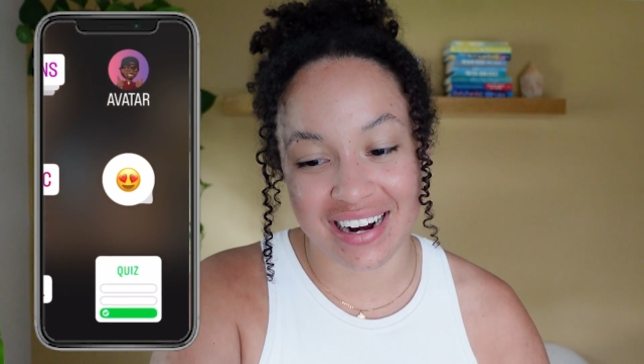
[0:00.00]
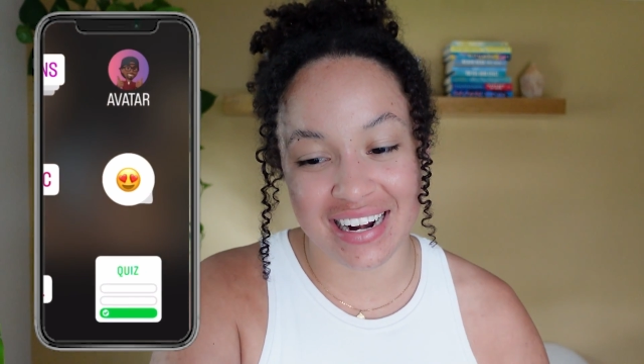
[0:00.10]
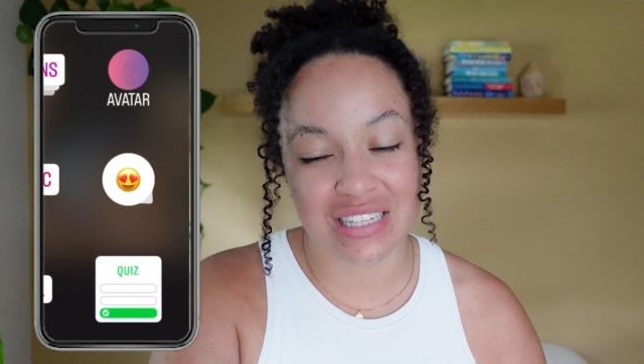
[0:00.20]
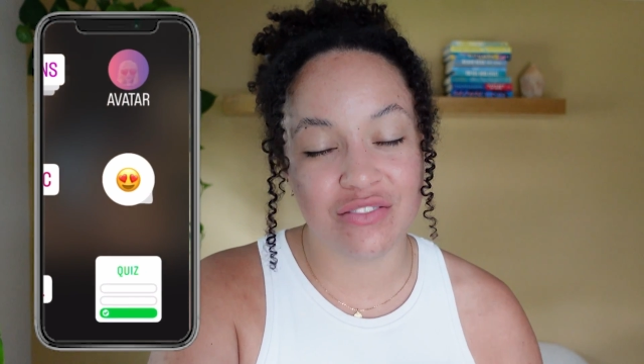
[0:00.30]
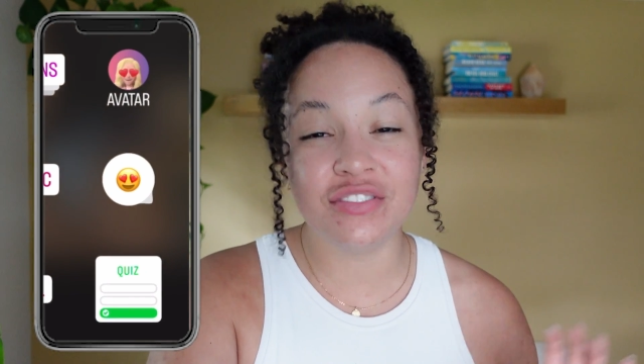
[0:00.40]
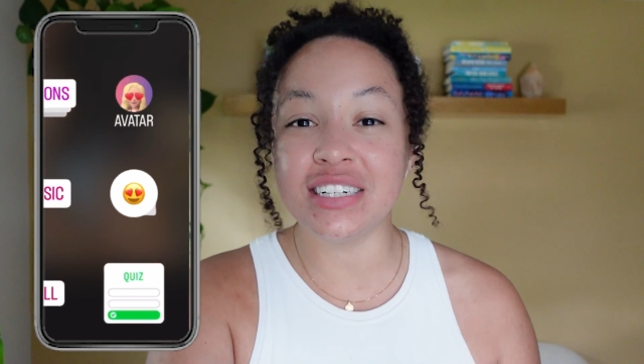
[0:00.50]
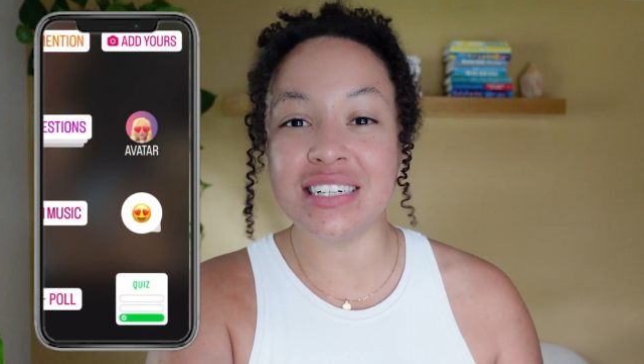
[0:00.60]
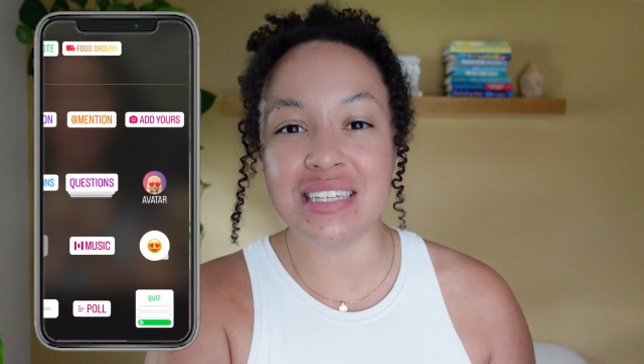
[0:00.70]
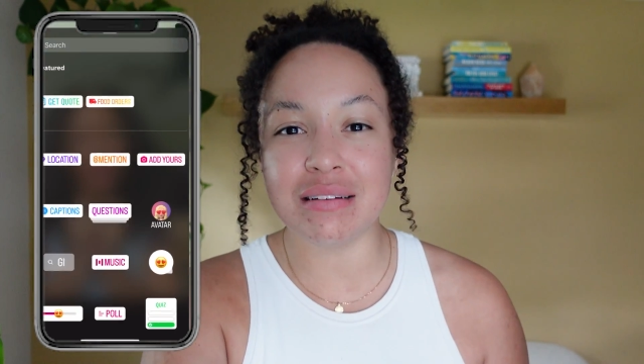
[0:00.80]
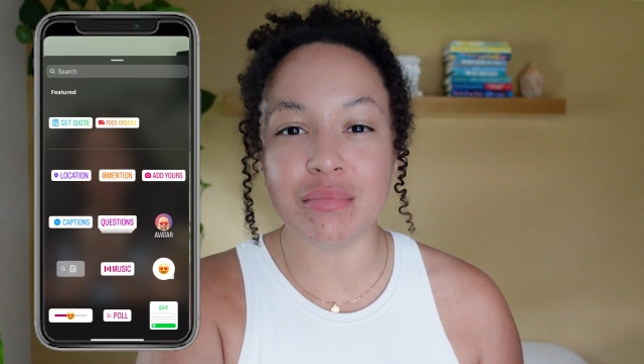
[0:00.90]
And it's very
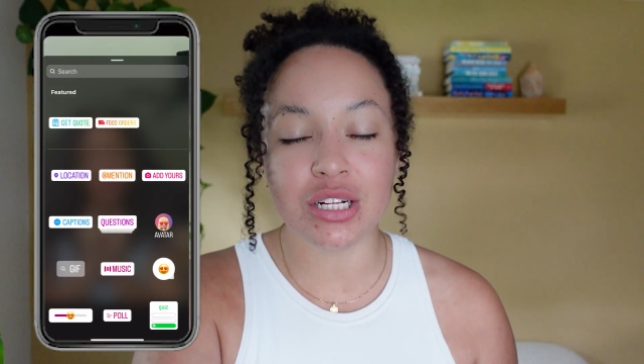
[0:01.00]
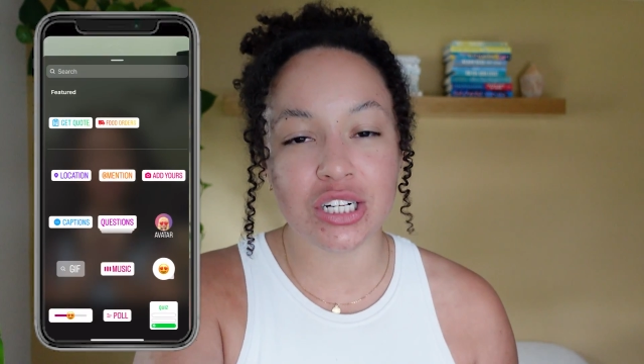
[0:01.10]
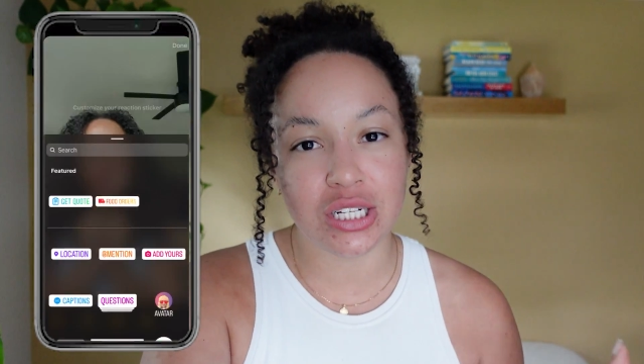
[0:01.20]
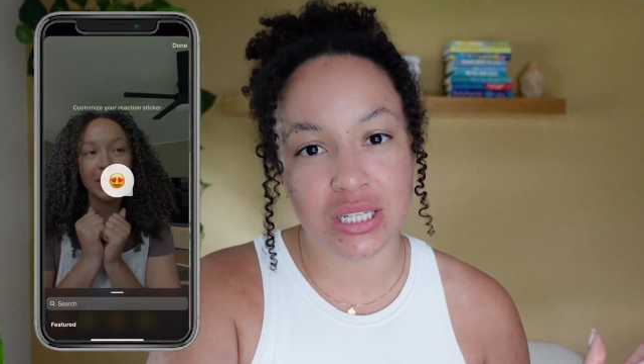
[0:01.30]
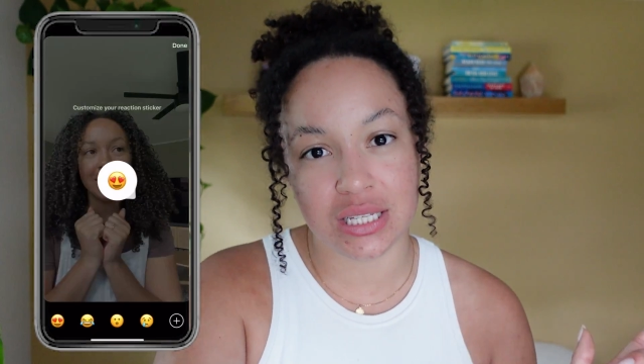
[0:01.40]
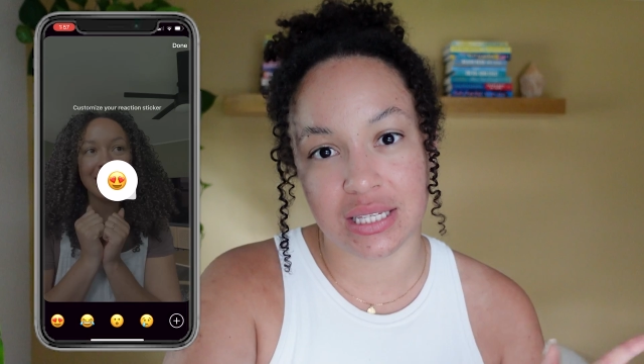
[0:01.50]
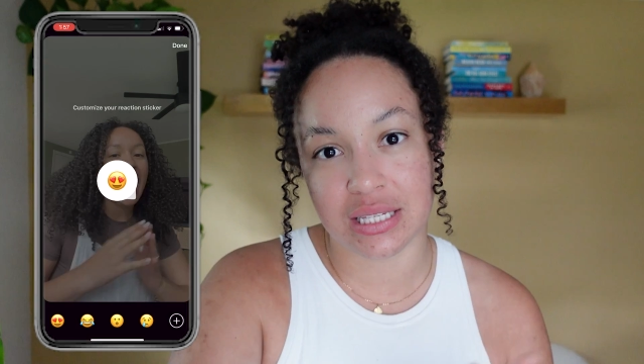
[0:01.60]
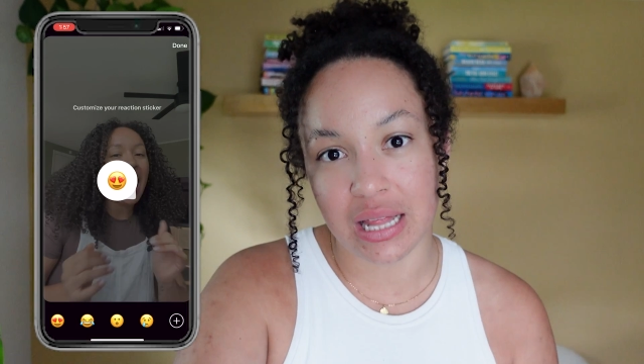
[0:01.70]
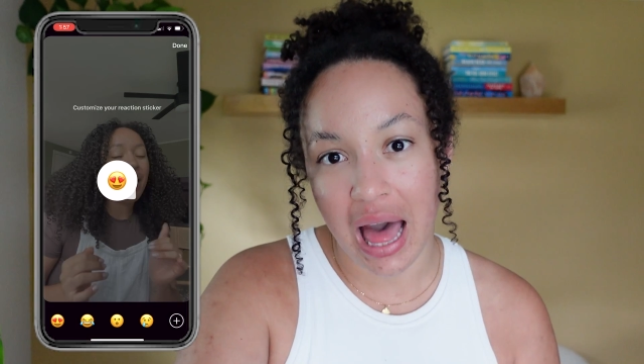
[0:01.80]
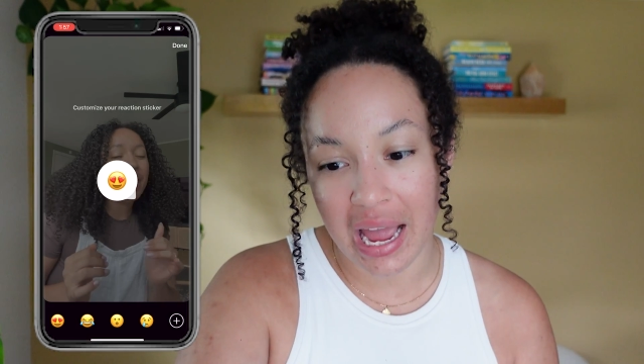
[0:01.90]
similar to the
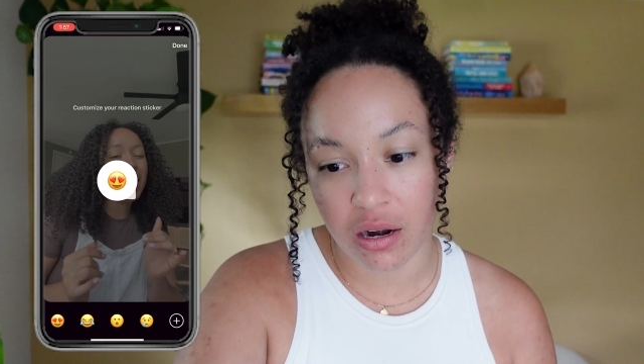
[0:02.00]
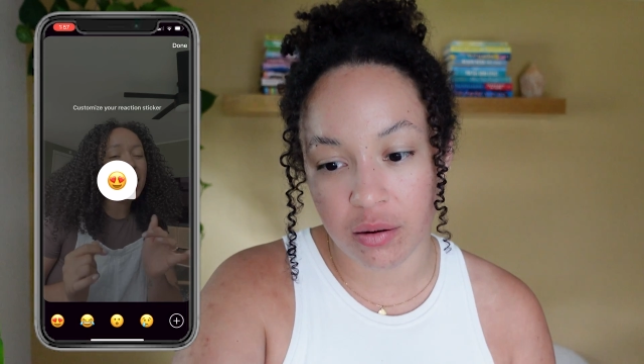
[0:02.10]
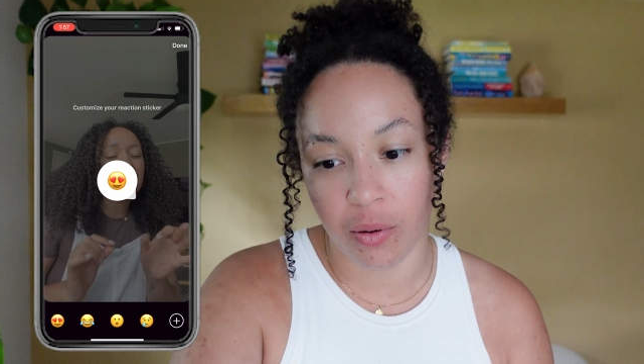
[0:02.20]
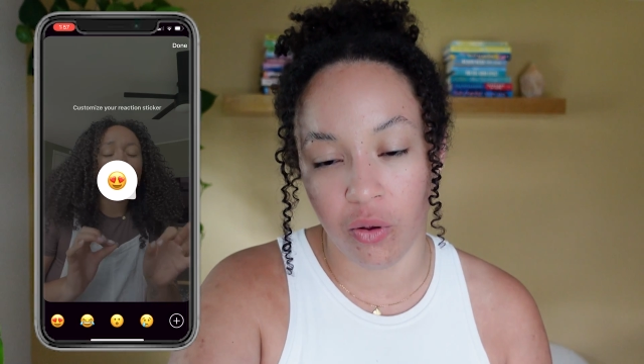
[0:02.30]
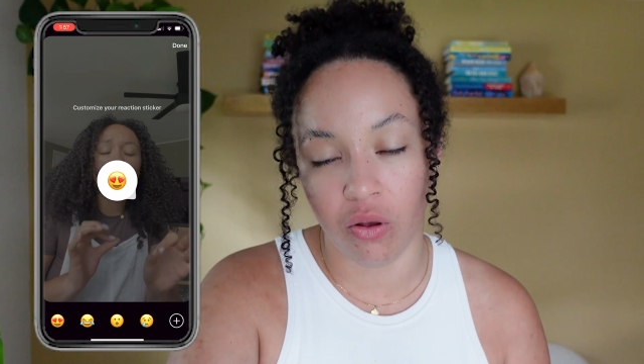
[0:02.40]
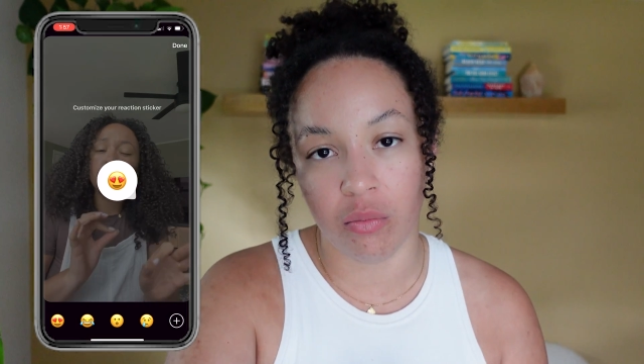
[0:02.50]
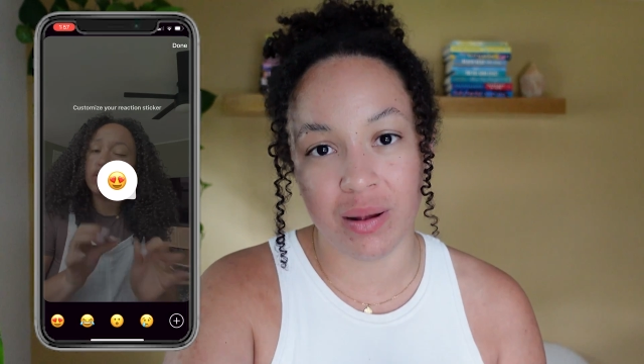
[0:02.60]
slider poll,